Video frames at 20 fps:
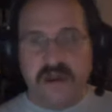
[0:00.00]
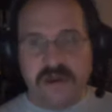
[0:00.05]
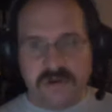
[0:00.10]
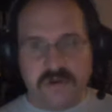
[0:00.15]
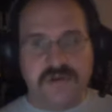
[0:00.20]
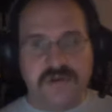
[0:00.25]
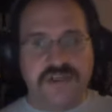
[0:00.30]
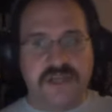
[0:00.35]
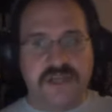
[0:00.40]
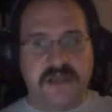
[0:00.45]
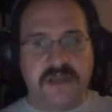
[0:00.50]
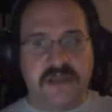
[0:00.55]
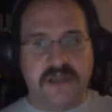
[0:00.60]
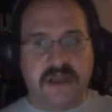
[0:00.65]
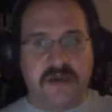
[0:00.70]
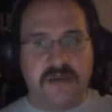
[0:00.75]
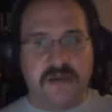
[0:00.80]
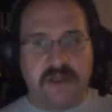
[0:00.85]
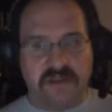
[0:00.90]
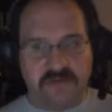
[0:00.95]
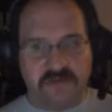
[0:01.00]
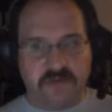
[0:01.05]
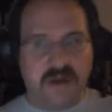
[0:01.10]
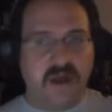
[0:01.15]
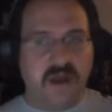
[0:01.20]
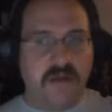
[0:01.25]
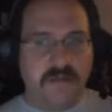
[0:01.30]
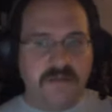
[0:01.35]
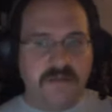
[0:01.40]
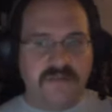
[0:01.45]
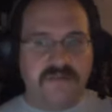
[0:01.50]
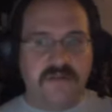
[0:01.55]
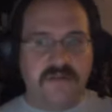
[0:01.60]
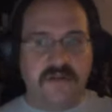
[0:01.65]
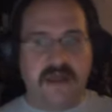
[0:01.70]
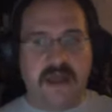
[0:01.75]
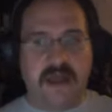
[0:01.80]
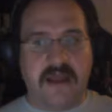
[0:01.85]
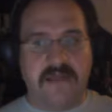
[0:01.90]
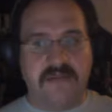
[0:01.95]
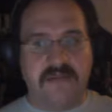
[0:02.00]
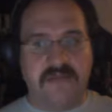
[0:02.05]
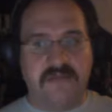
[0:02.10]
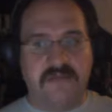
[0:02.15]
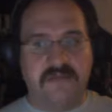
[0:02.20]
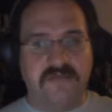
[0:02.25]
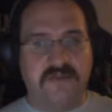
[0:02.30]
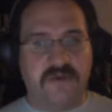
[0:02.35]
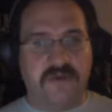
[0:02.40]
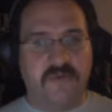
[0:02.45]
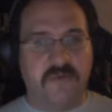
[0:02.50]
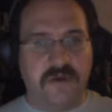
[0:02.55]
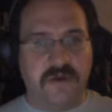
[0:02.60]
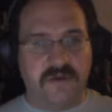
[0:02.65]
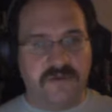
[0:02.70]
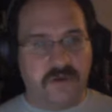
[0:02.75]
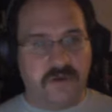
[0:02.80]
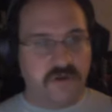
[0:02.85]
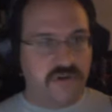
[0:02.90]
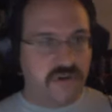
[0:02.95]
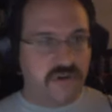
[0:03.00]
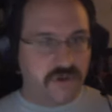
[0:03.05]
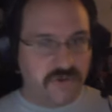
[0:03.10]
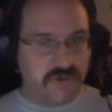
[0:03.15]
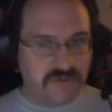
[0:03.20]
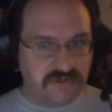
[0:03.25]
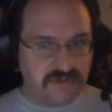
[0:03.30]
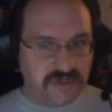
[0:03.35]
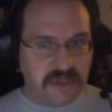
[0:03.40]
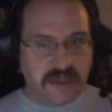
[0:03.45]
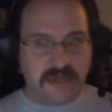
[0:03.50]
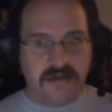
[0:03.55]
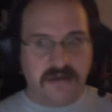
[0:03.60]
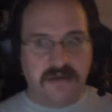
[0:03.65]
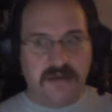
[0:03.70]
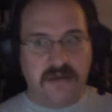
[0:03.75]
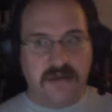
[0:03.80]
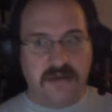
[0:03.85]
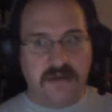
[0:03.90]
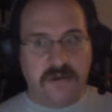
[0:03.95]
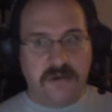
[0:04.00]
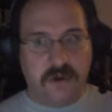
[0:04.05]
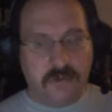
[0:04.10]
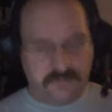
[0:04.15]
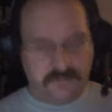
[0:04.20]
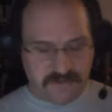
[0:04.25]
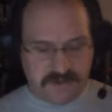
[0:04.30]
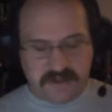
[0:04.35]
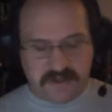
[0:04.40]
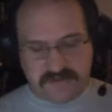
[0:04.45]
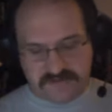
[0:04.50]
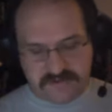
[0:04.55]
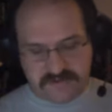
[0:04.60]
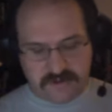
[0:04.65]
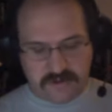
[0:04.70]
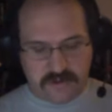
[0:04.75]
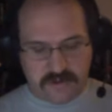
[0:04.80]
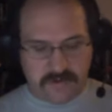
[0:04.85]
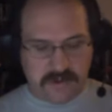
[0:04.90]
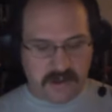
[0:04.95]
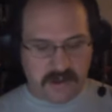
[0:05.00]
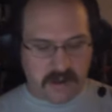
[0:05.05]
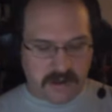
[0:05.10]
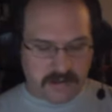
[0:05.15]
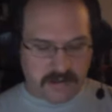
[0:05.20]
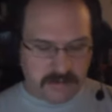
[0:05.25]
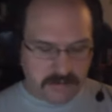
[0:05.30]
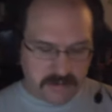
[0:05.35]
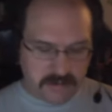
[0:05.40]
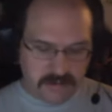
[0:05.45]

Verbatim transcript: Go check it out. It's probably still active. It was on Tuesday. Hopefully it's still going on.